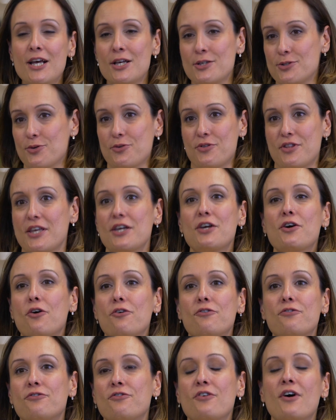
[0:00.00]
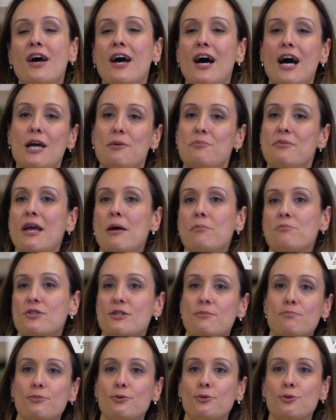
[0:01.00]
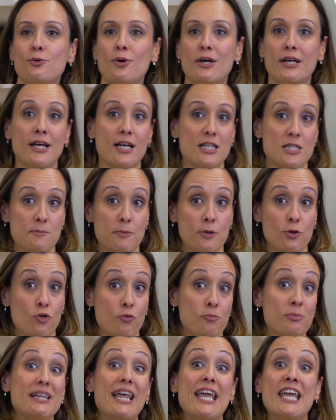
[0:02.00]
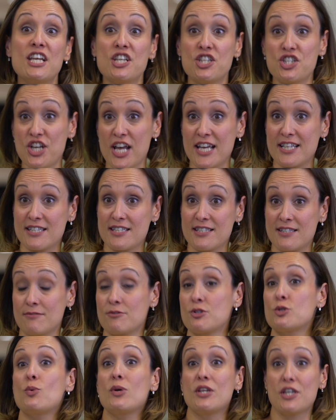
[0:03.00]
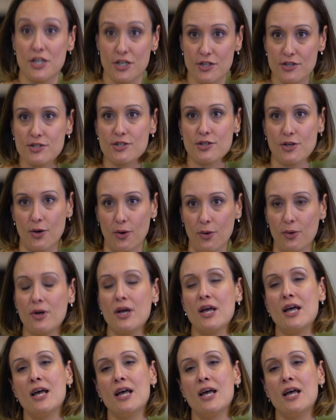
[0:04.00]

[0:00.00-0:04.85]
So think of IBM Deep Blue and Kasparov playing chess 20 years ago.